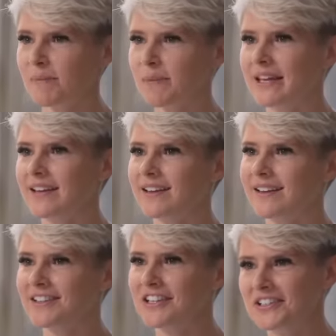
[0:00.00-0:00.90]
We're being
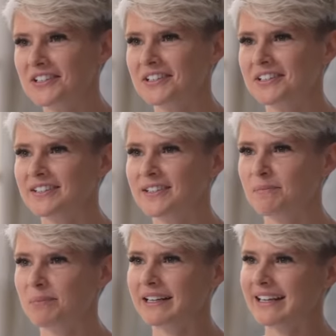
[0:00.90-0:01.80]
conditioned to
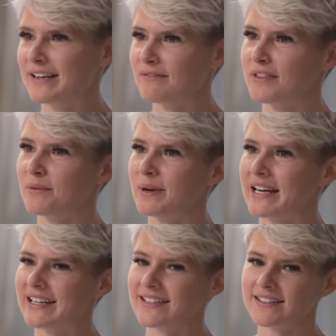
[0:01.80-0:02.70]
believe that we
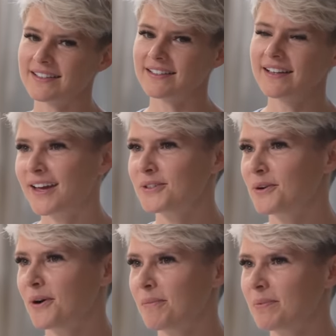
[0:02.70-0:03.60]
need to get a
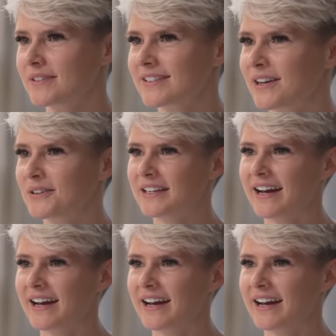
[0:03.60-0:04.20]
job, settle